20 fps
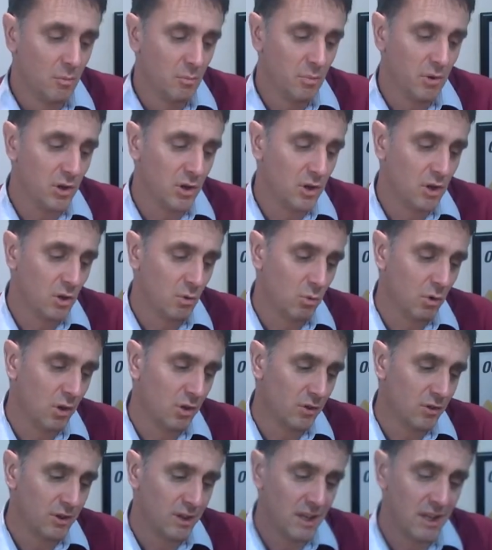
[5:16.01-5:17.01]
but you want
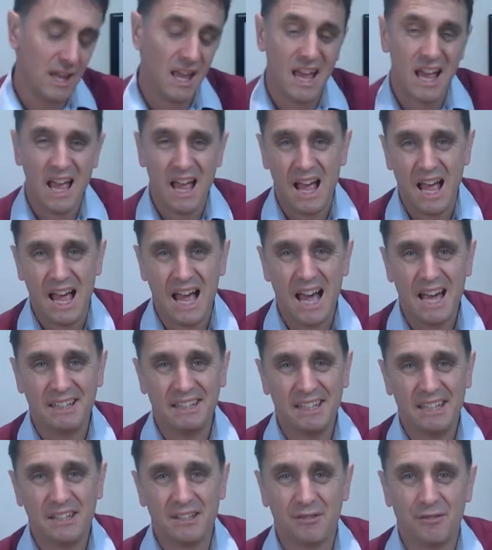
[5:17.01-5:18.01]
the
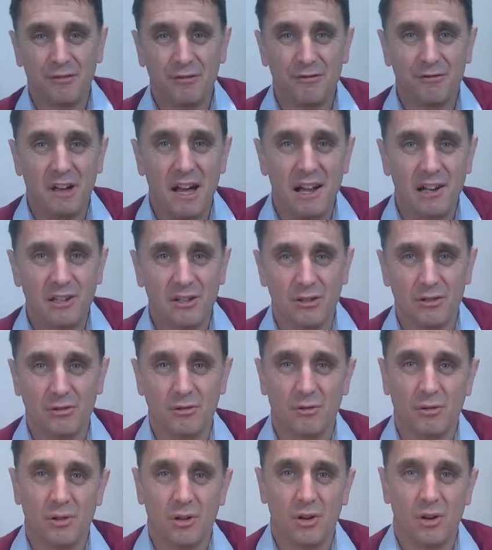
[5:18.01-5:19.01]
added value
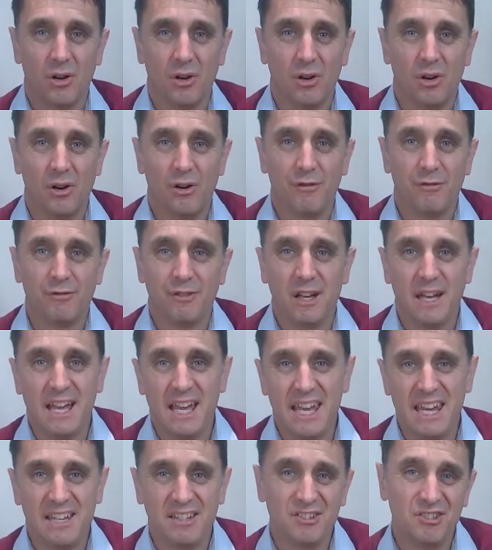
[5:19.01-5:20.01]
of
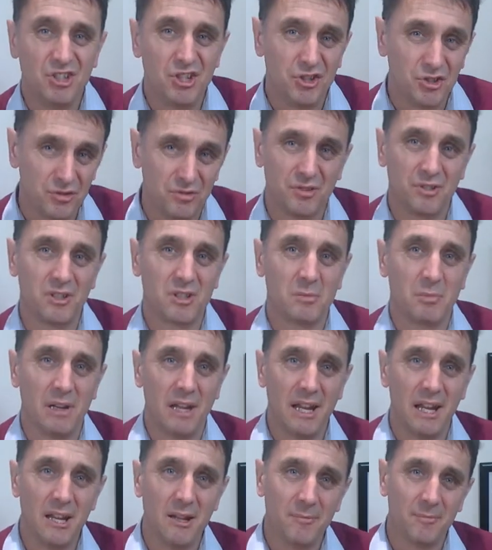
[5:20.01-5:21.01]
a digital
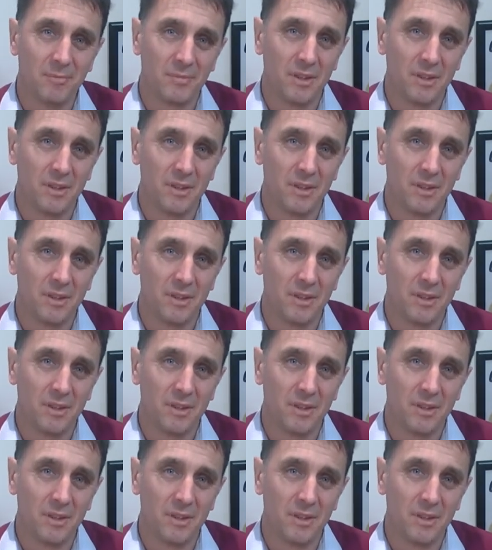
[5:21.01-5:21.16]
display,